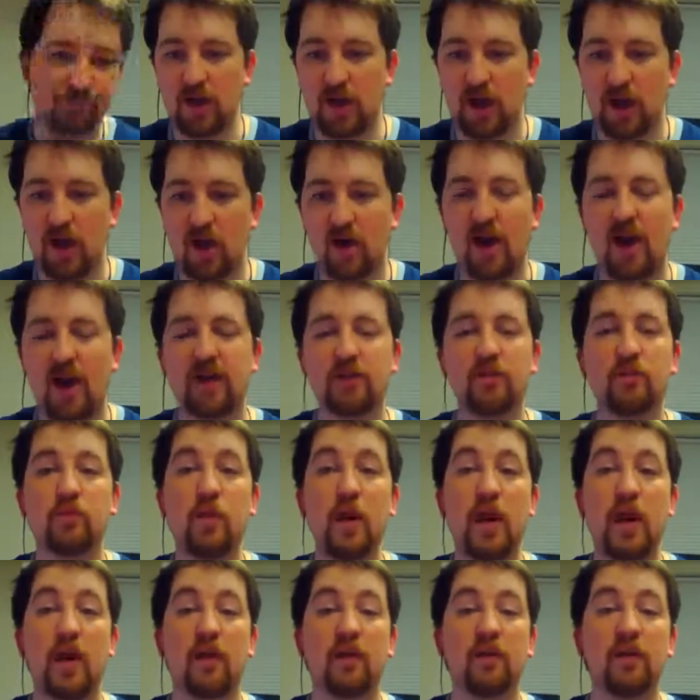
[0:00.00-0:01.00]
All right.
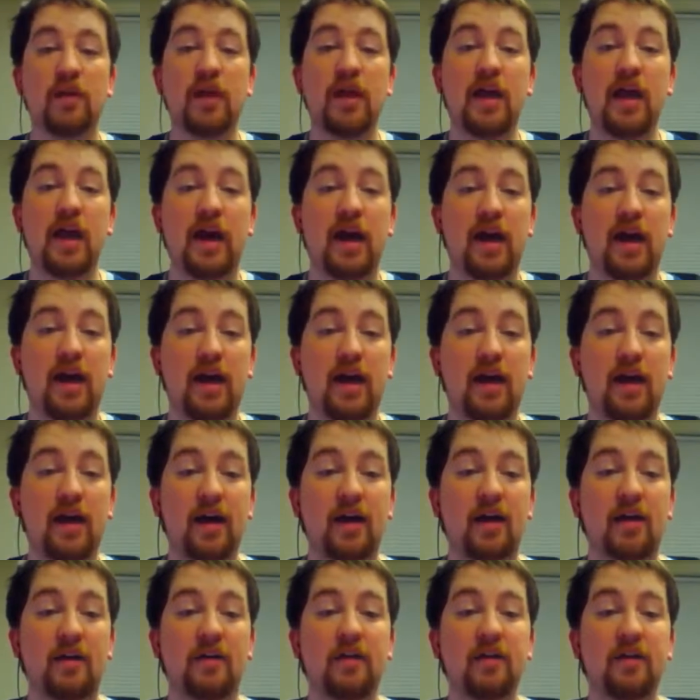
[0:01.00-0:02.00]
Well,
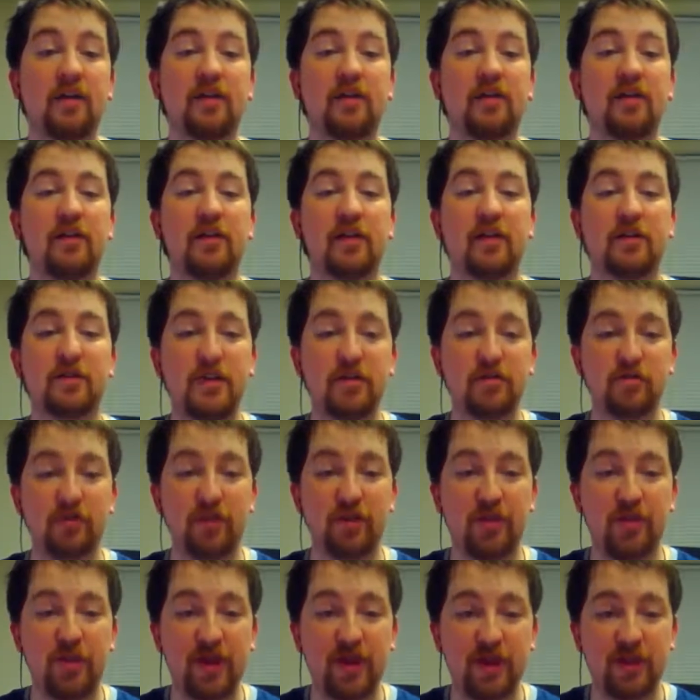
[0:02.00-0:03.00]
a special
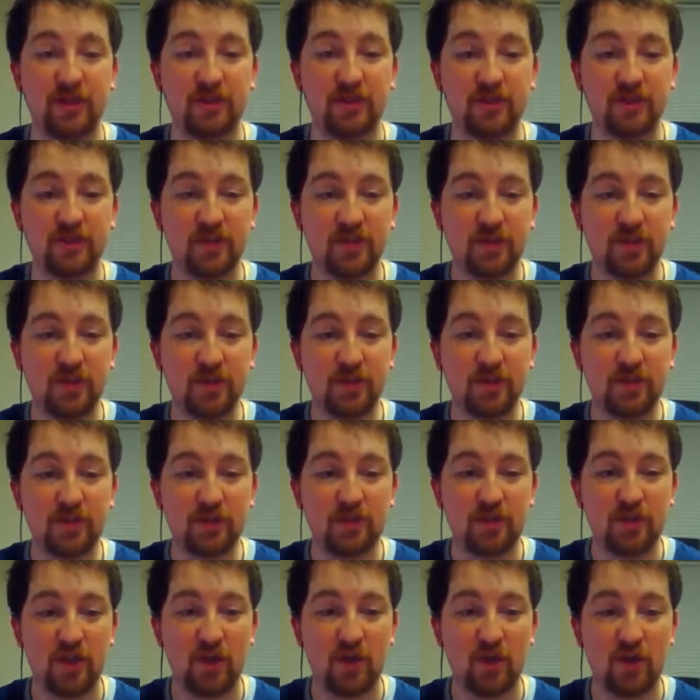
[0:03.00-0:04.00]
thanks
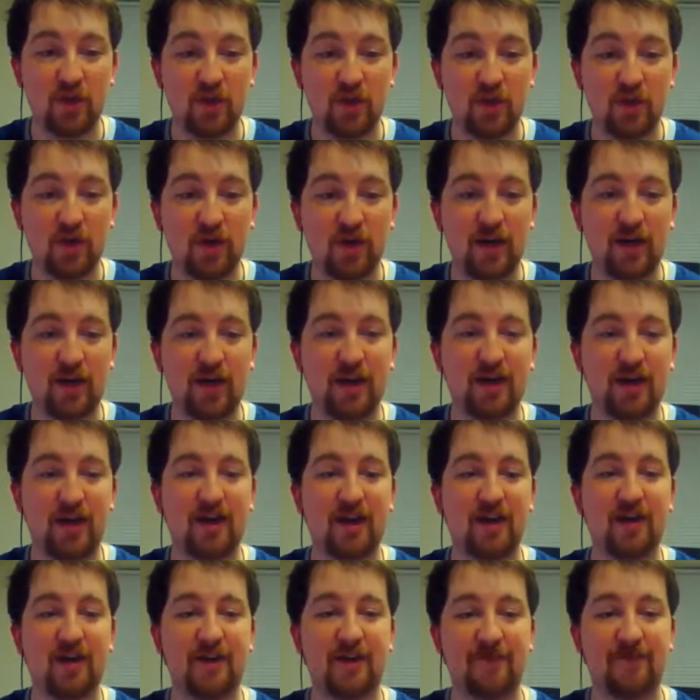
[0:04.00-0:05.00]
to
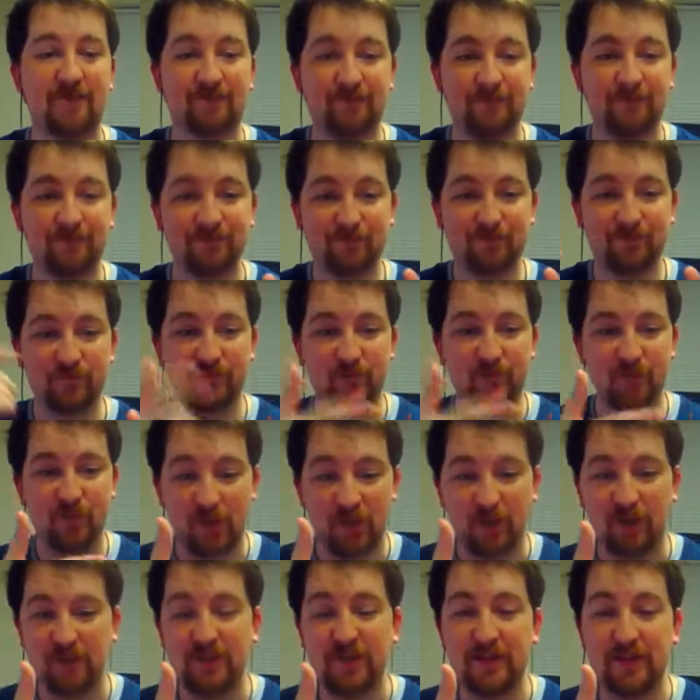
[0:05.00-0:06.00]

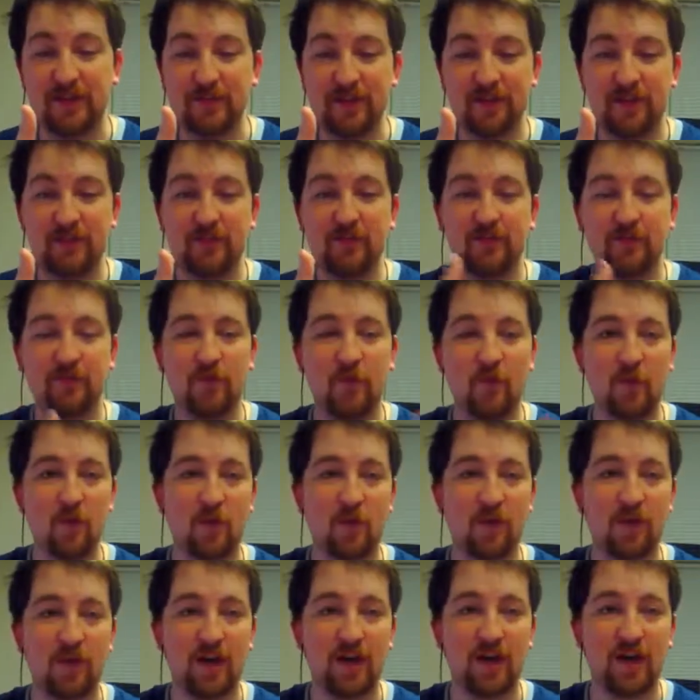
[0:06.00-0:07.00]
All Demon
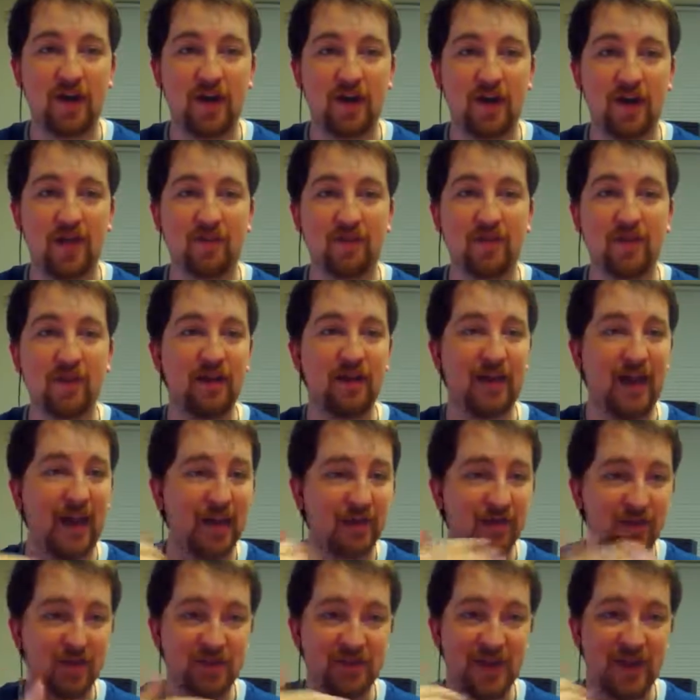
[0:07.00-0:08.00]
for
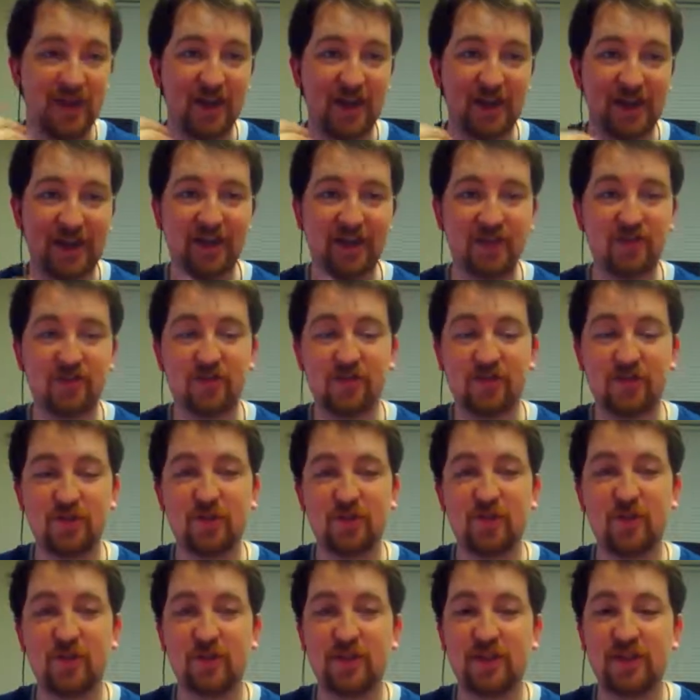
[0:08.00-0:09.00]
actually signing
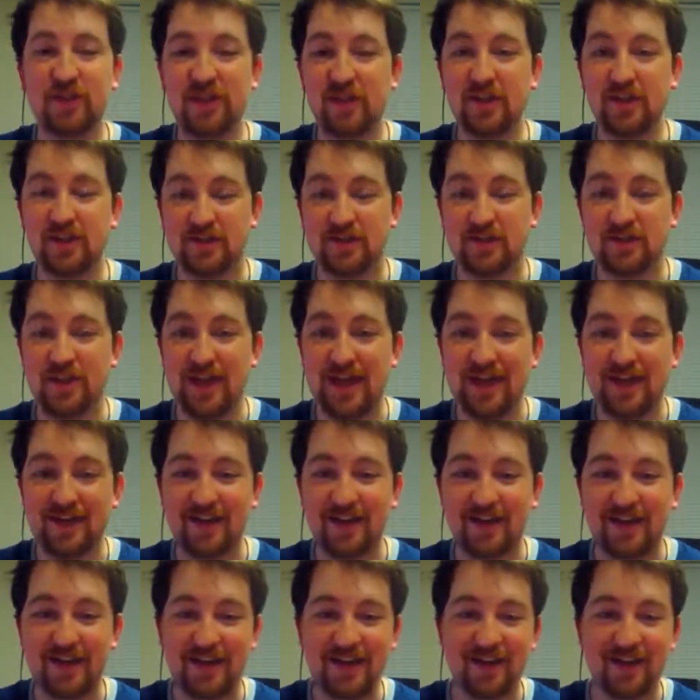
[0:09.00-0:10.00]
into the chat
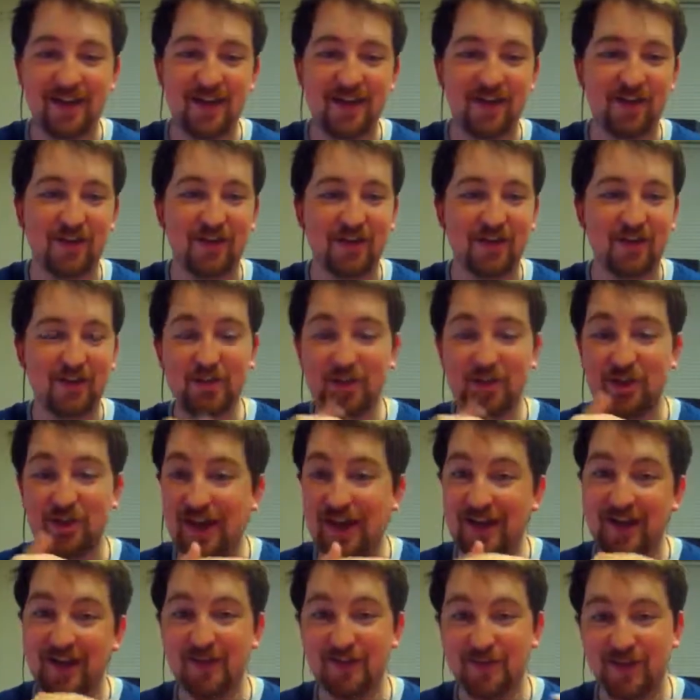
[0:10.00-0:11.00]
and
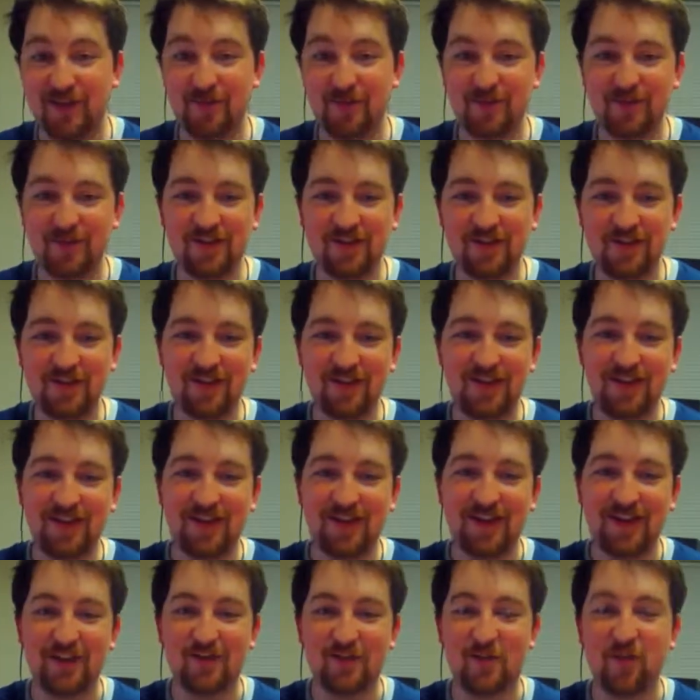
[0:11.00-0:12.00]
chatting us up.
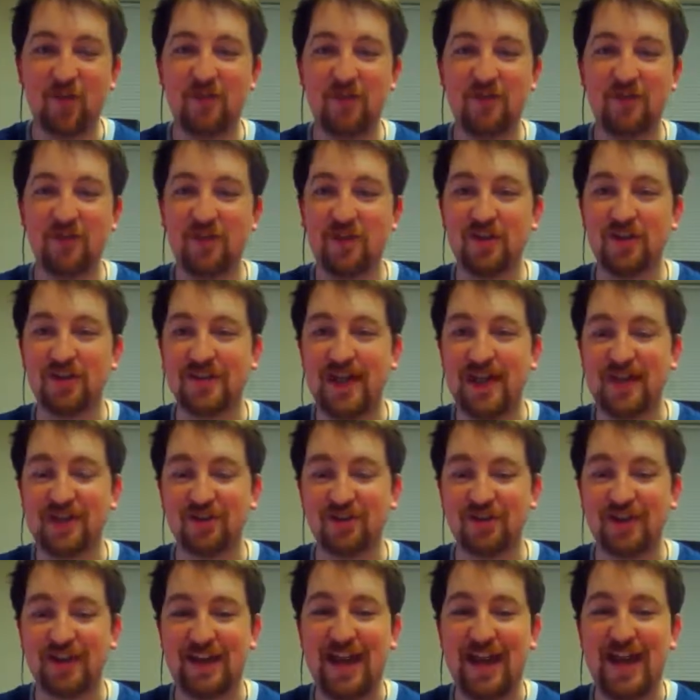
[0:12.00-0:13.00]
It's always good to
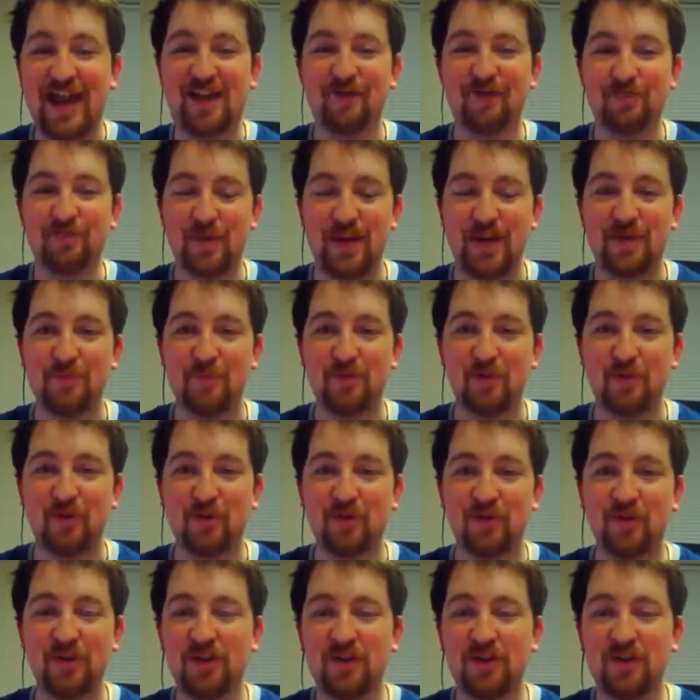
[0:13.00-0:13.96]
actually have people.